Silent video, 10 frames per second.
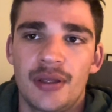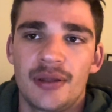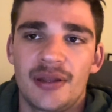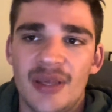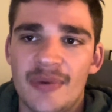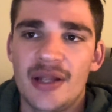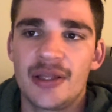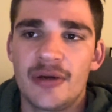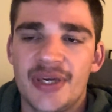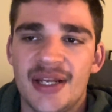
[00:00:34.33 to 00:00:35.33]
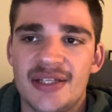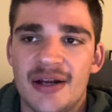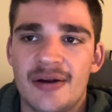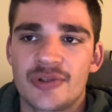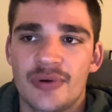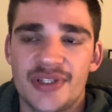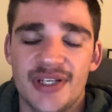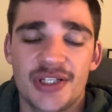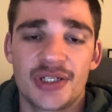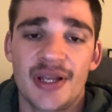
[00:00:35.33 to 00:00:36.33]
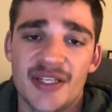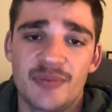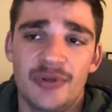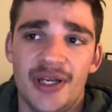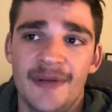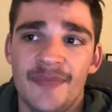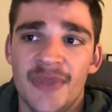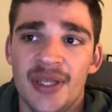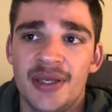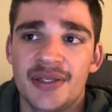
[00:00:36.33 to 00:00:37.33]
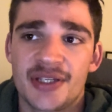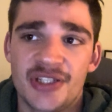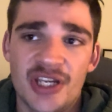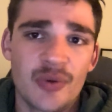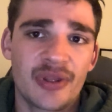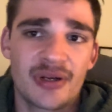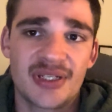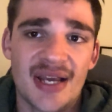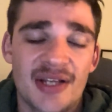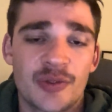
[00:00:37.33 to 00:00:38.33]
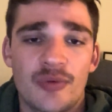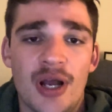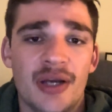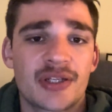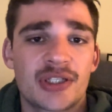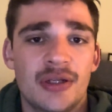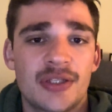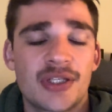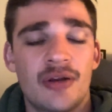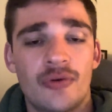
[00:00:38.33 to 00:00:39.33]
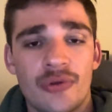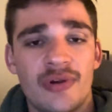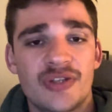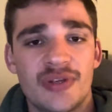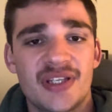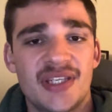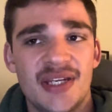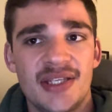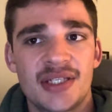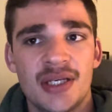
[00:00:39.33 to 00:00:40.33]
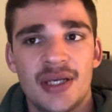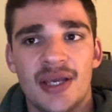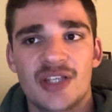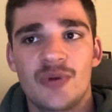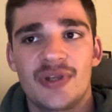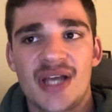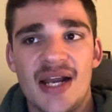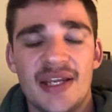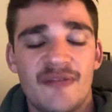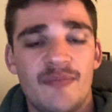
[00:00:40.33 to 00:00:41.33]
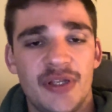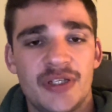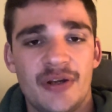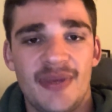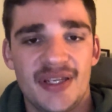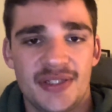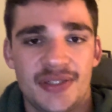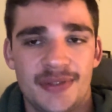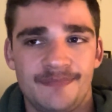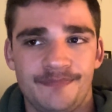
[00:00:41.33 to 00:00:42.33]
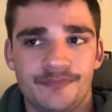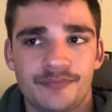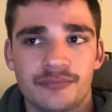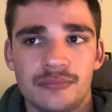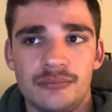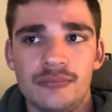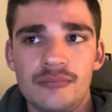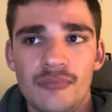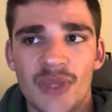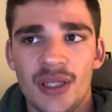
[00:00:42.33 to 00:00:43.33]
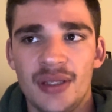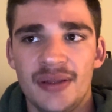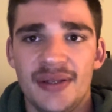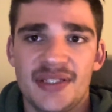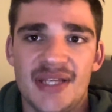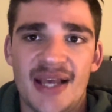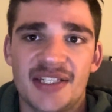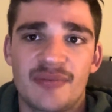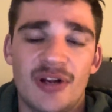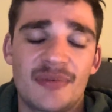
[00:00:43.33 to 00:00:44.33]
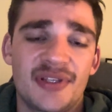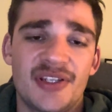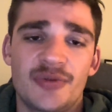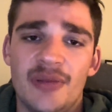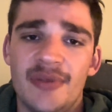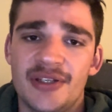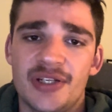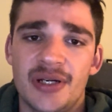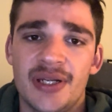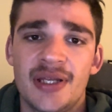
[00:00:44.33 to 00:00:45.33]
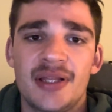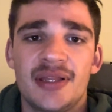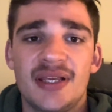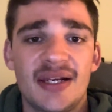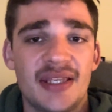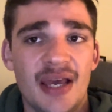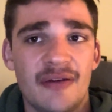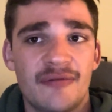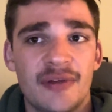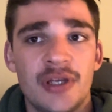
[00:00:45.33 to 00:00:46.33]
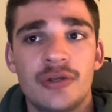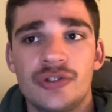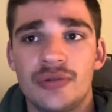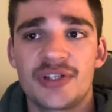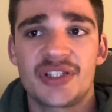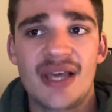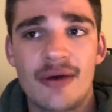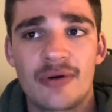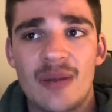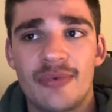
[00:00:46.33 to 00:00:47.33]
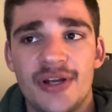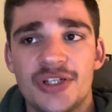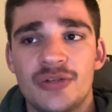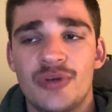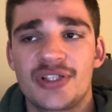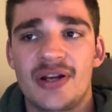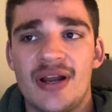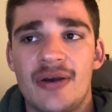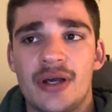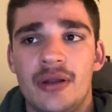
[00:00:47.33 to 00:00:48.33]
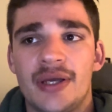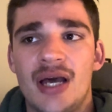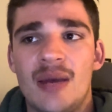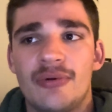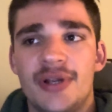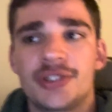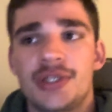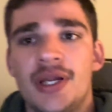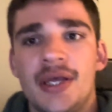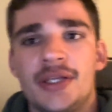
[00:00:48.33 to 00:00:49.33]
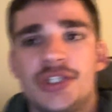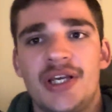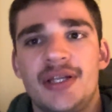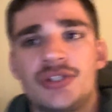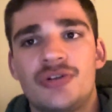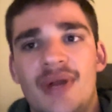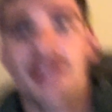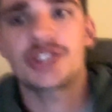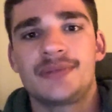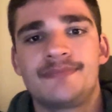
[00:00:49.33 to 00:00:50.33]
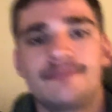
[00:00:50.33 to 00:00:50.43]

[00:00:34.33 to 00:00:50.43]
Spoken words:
The Lebanon-located terrorist organization Hezbollah is continuing their attacks with rocket assaults on northern Israeli cities, as well as IDF military bases. These attacks have prompted the Israeli military, the IDF, to launch a counter-operation, which they're now calling Operation Change Direction.